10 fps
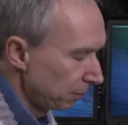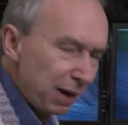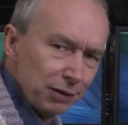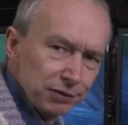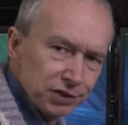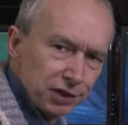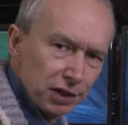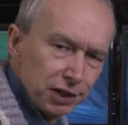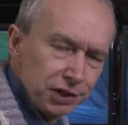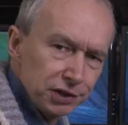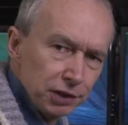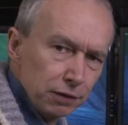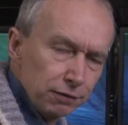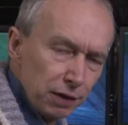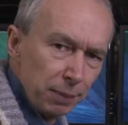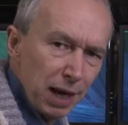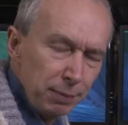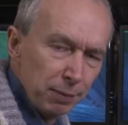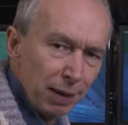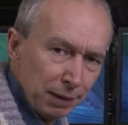about the size of a
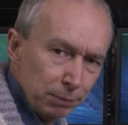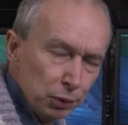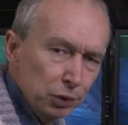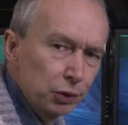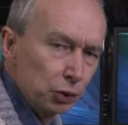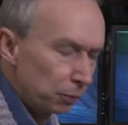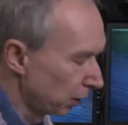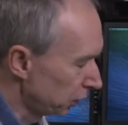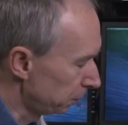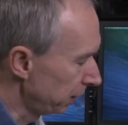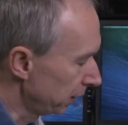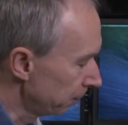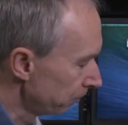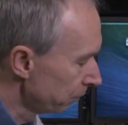paperback book, not much bigger,